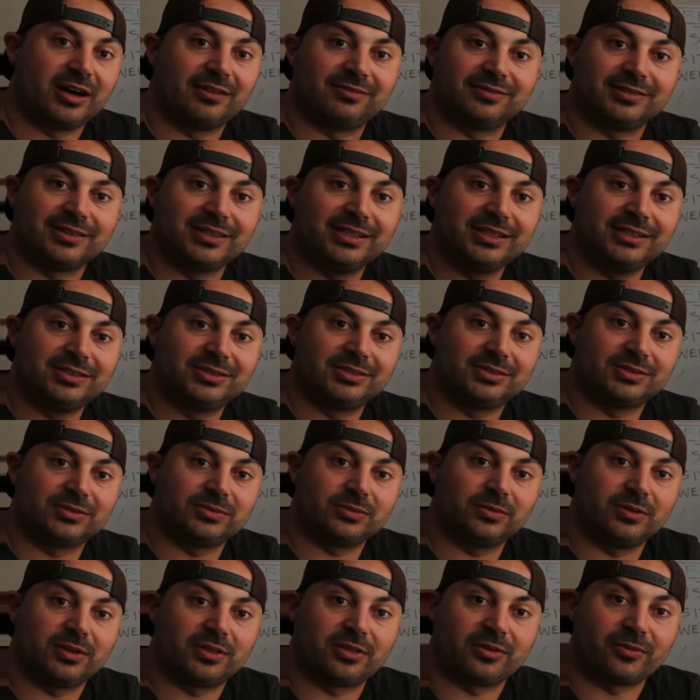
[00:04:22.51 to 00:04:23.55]
have leaks
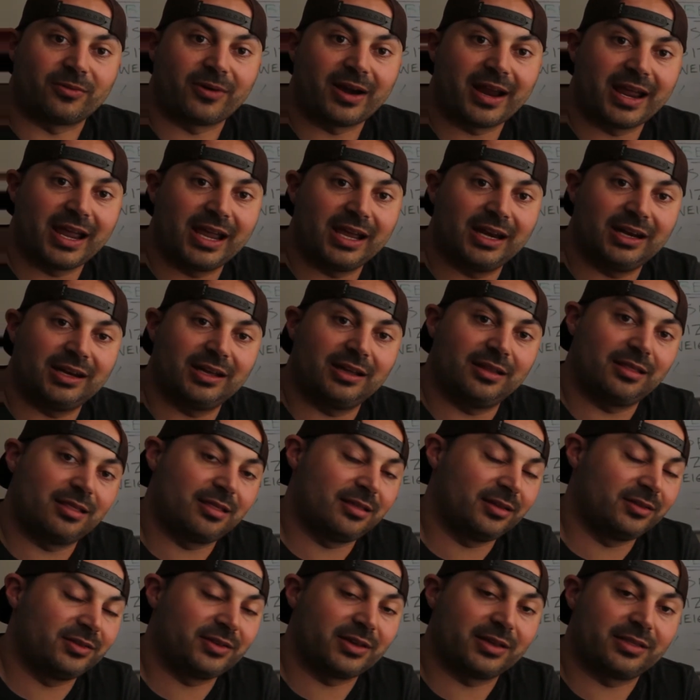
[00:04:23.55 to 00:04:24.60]
with the rain and
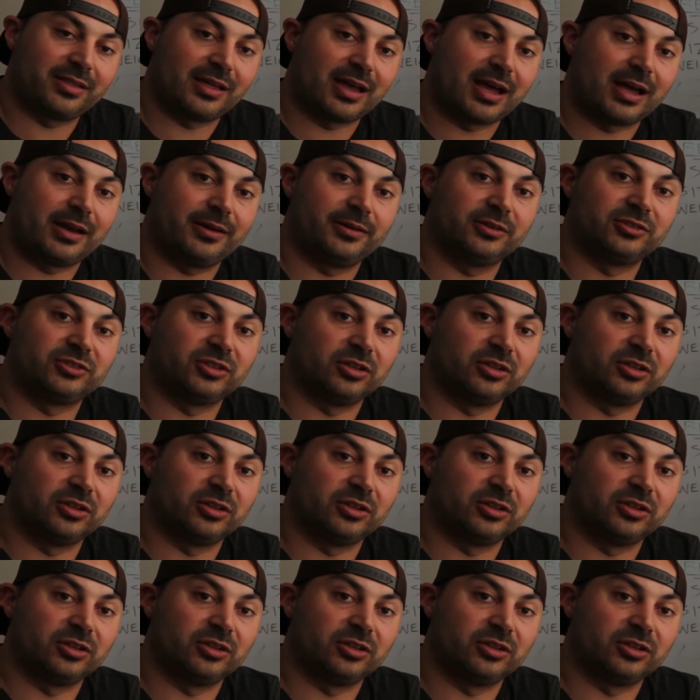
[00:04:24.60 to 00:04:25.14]
things like that.